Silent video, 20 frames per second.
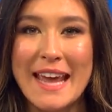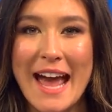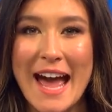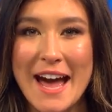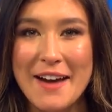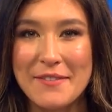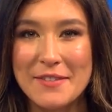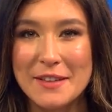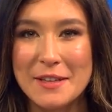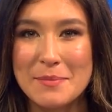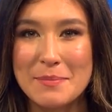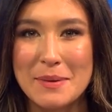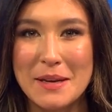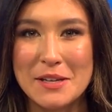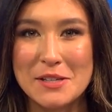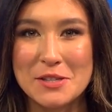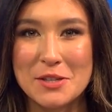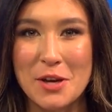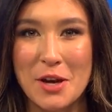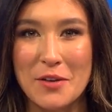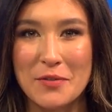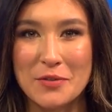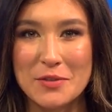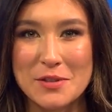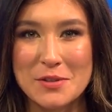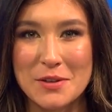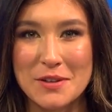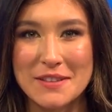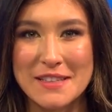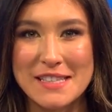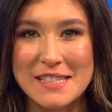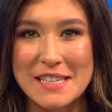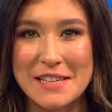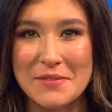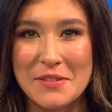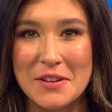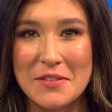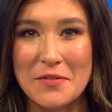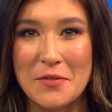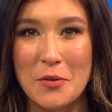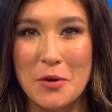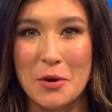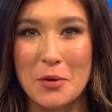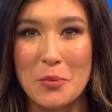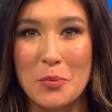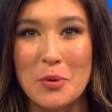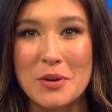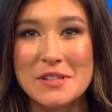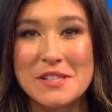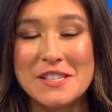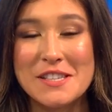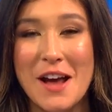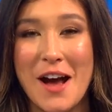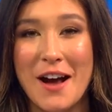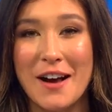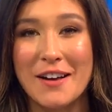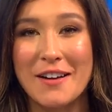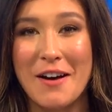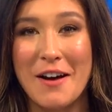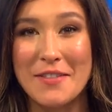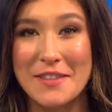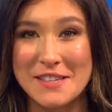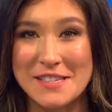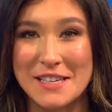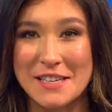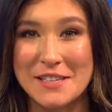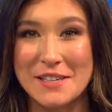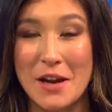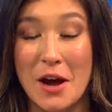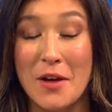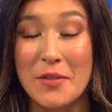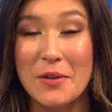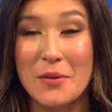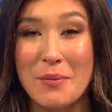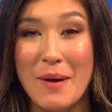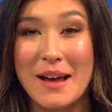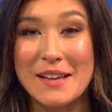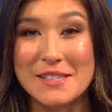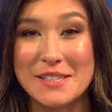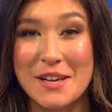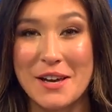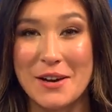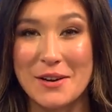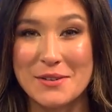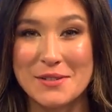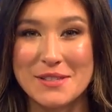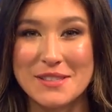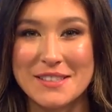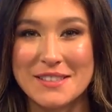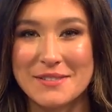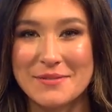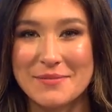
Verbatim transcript: Avila Beach Golf Resort this evening for Woodstock on the, on the West Coast.